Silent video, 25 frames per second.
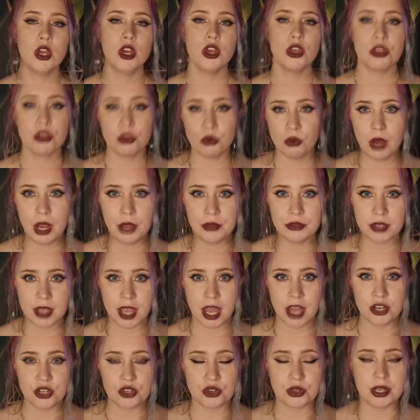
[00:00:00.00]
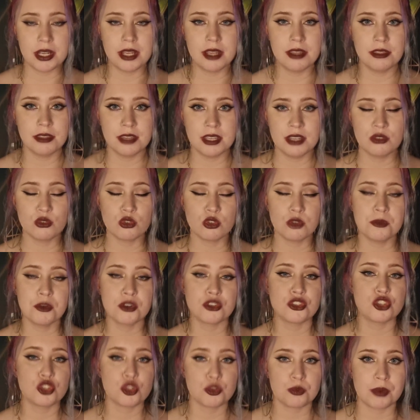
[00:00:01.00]
Throughout the country, these
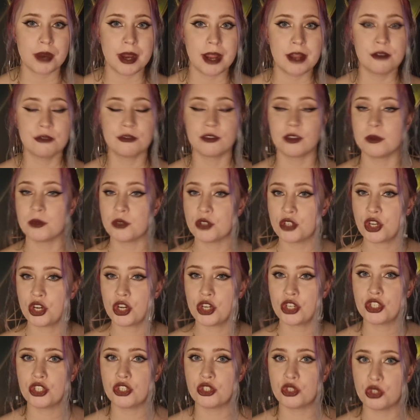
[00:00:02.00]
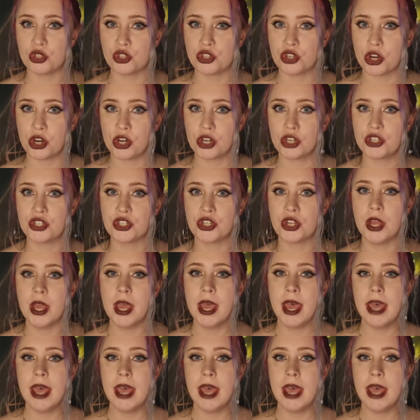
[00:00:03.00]
rumors spread from church to church,